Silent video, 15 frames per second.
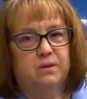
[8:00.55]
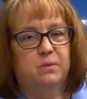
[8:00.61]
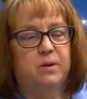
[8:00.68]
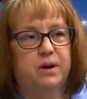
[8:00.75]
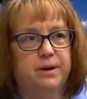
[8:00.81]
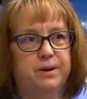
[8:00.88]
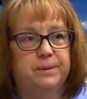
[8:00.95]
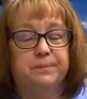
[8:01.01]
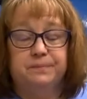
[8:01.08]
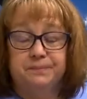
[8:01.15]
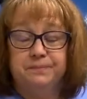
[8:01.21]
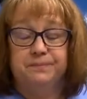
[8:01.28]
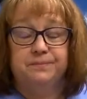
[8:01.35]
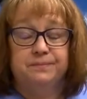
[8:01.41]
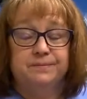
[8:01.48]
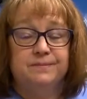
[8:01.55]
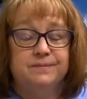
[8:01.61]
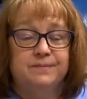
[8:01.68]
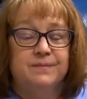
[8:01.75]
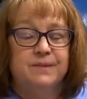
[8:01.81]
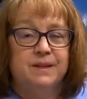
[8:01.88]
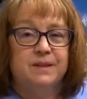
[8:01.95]
in the water.
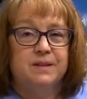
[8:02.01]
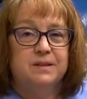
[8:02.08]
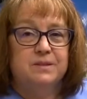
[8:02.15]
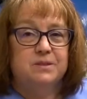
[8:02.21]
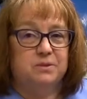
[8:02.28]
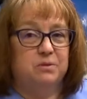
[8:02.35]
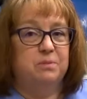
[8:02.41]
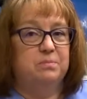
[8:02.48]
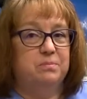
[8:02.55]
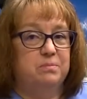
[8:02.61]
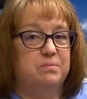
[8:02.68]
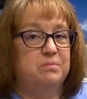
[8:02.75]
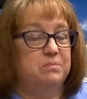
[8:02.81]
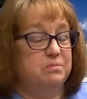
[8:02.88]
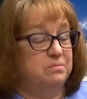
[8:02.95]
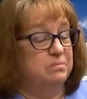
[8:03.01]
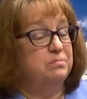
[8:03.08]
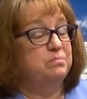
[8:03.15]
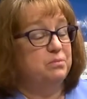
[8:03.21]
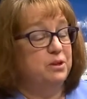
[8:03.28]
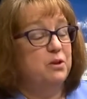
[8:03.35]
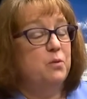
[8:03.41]
So we're
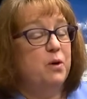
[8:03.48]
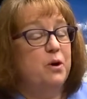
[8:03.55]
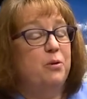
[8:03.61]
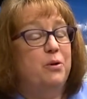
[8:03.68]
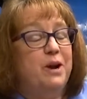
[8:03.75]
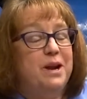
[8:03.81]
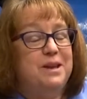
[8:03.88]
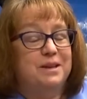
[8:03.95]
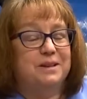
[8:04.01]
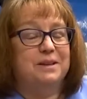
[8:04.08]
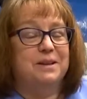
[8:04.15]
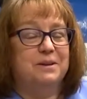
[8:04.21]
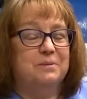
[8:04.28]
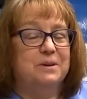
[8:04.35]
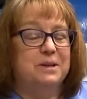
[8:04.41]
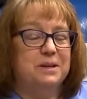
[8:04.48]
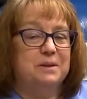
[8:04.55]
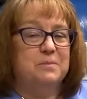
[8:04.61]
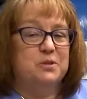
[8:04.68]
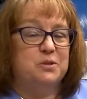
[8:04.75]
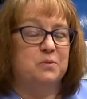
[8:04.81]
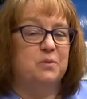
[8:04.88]
pretty well regulated when it
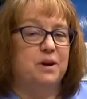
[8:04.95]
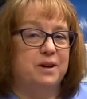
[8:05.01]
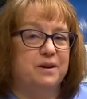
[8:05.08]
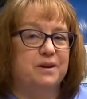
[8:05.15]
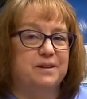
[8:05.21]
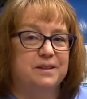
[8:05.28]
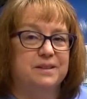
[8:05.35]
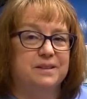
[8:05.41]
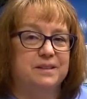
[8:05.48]
comes to water.